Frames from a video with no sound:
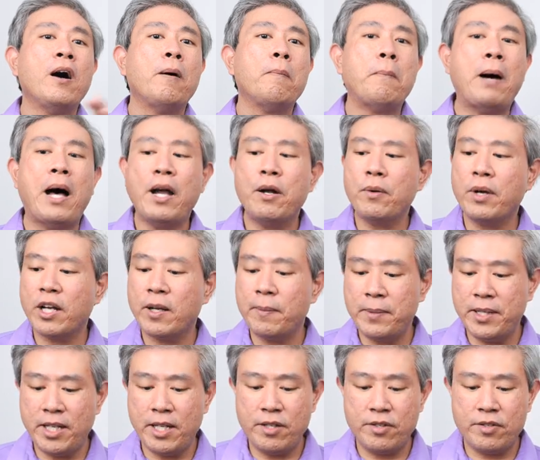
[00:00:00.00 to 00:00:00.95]
my
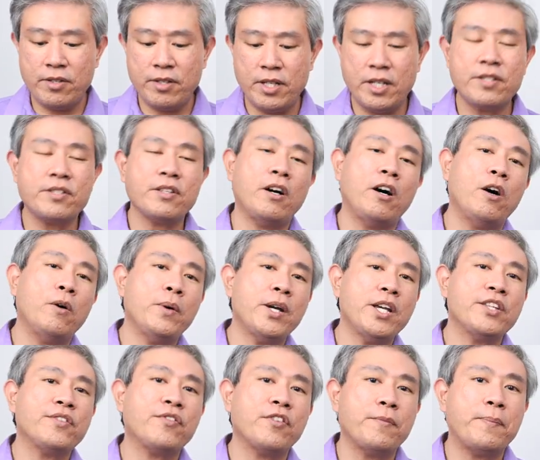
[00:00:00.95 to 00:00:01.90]
recommendation as
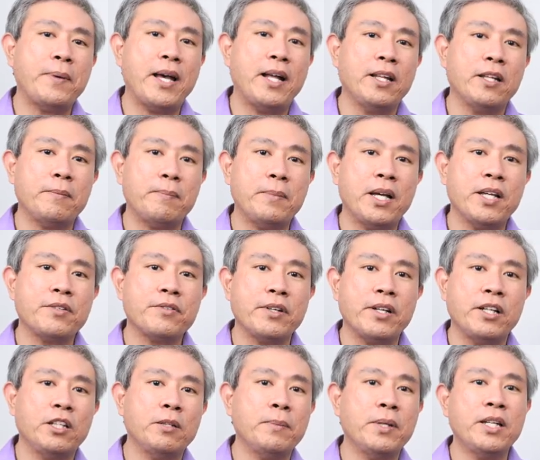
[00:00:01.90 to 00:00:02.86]
always for Palette
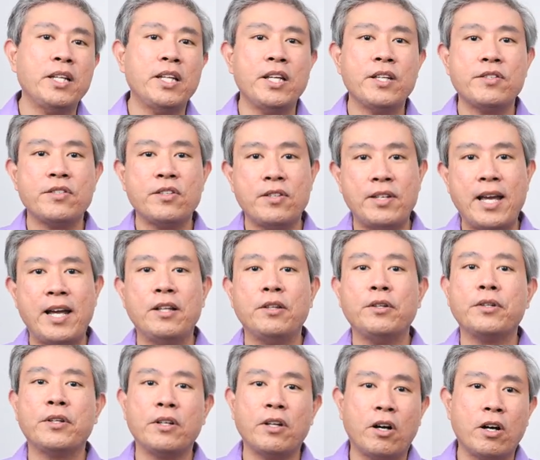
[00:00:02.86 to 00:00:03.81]
Master Element is to
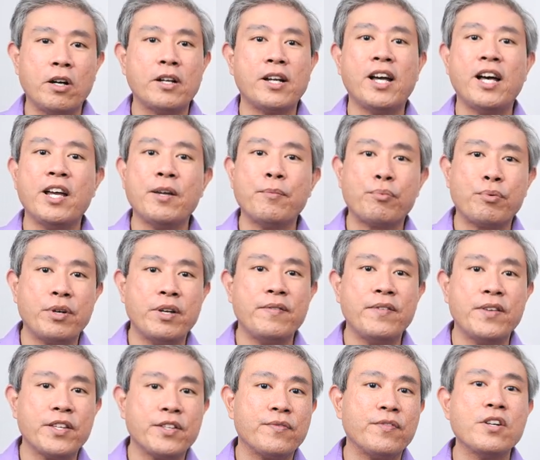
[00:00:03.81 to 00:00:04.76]
download and archive
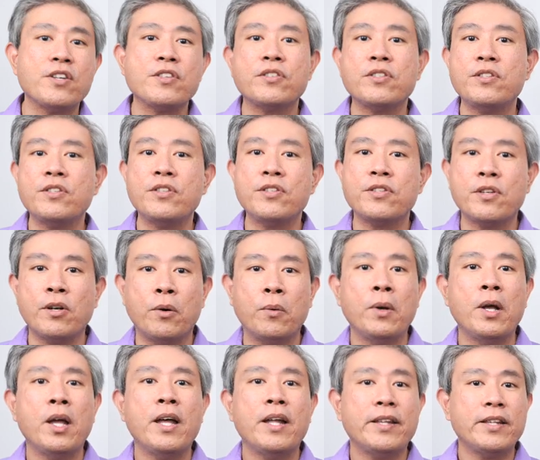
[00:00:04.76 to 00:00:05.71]
previous versions
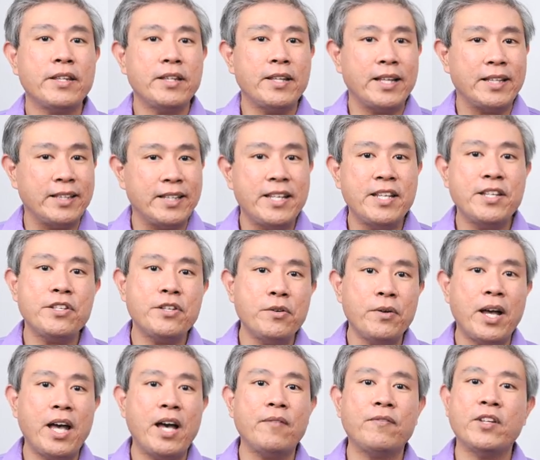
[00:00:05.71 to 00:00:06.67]
so at least
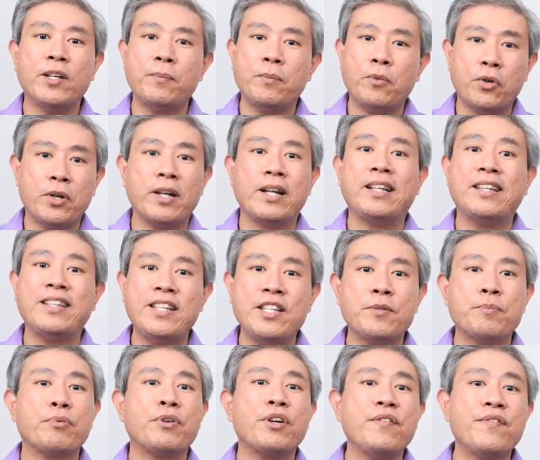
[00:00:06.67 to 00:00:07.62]
you have them or at
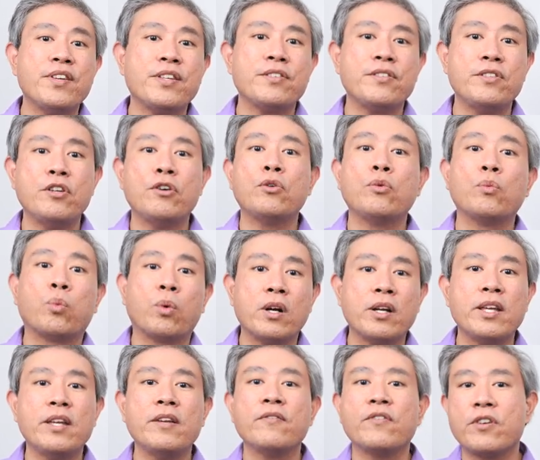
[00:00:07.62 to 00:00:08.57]
least previous known
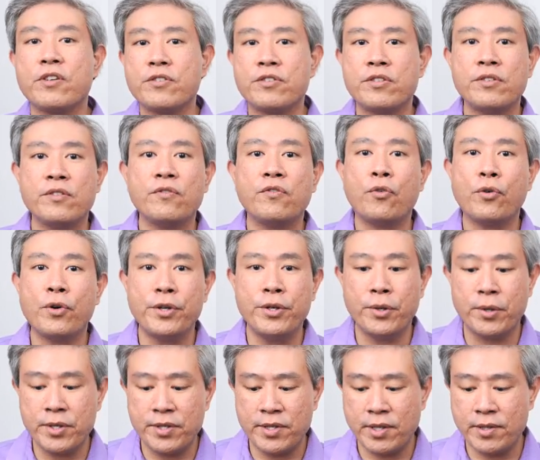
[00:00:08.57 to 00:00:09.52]
working version for
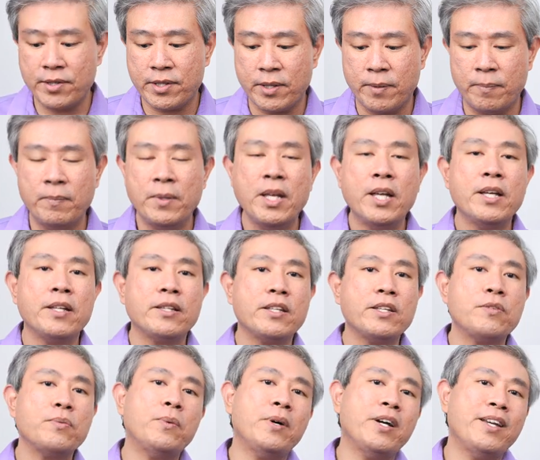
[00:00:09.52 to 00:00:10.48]
your system.
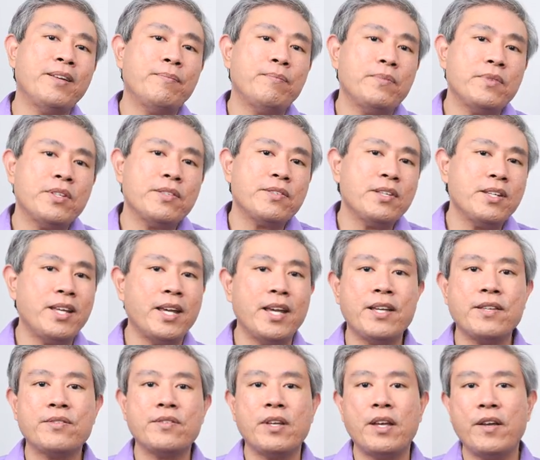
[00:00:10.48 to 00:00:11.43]
This way, just in
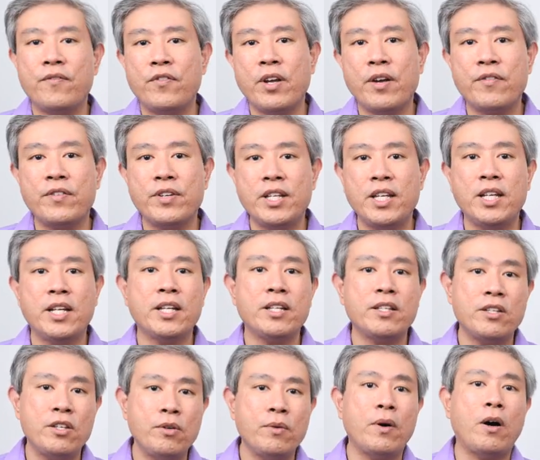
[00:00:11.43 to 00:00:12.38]
case if you ever need
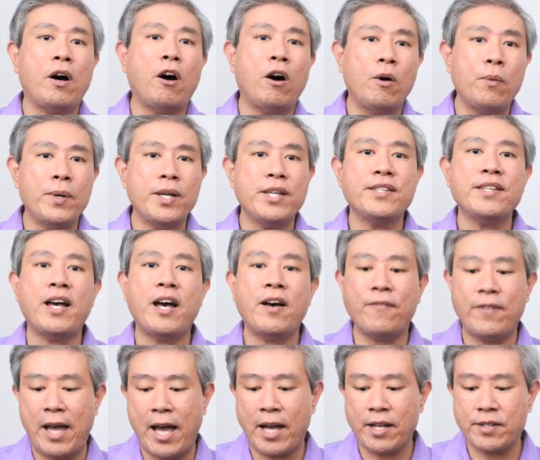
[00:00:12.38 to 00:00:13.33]
it, you always
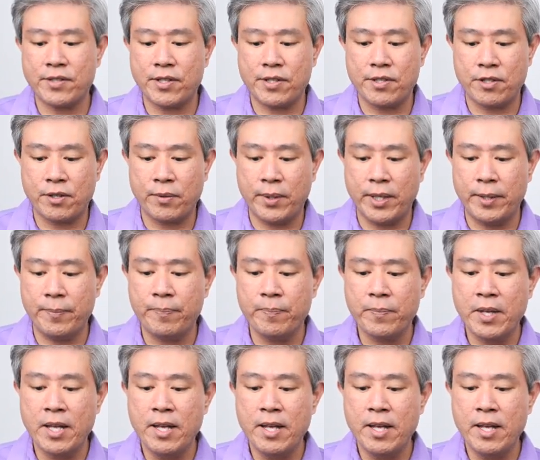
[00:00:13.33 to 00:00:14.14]
have access to it.